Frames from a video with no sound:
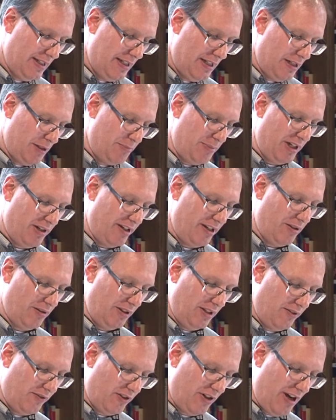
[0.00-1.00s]
And Mario
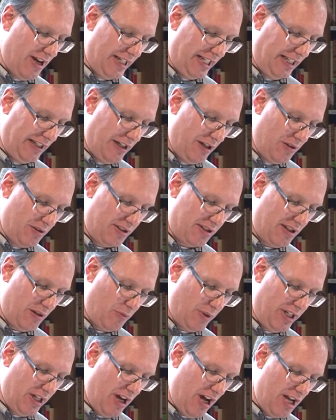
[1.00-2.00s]
Liverani notes
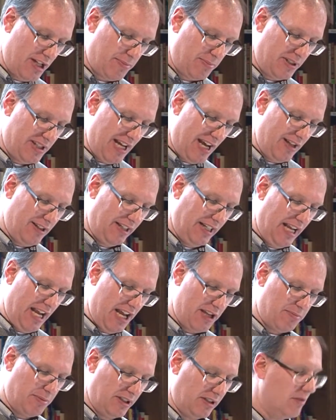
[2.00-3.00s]
that when hospitality
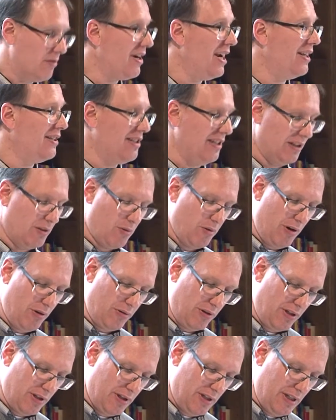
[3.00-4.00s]
has been granted,
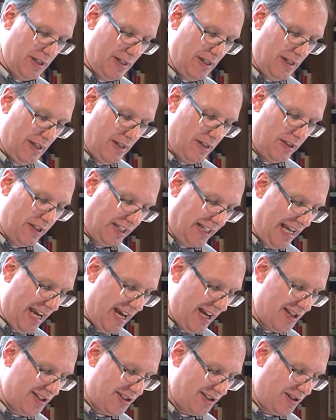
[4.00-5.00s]
quote, the
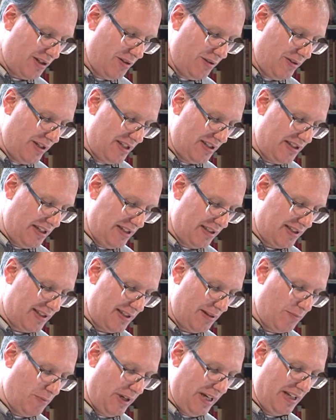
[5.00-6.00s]
guest, who is in
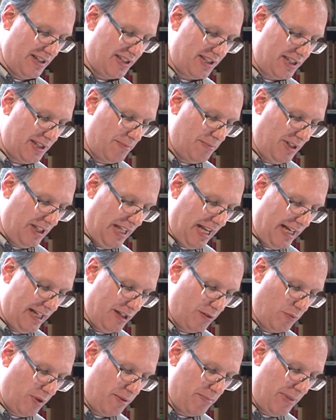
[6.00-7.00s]
some way
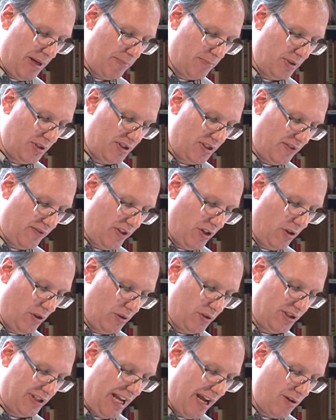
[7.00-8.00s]
assimilated with members of the
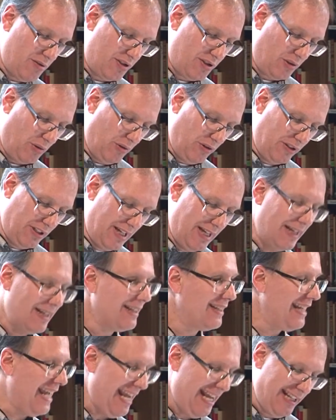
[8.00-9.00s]
host household,
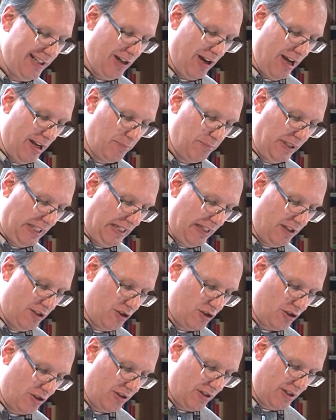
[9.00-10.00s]
cannot be
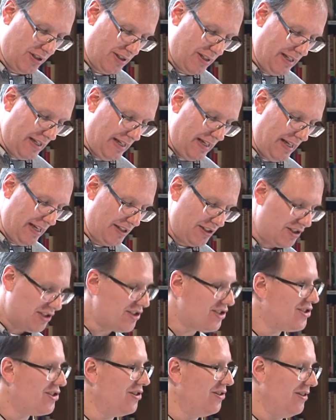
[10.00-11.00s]
injured and
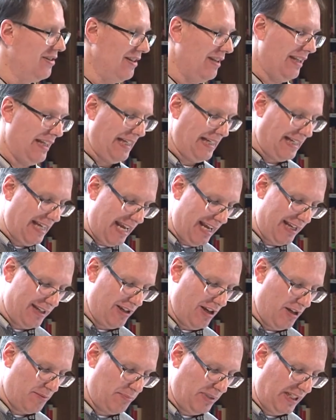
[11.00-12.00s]
certainly
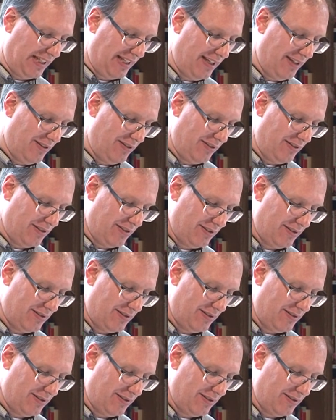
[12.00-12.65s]
cannot be killed.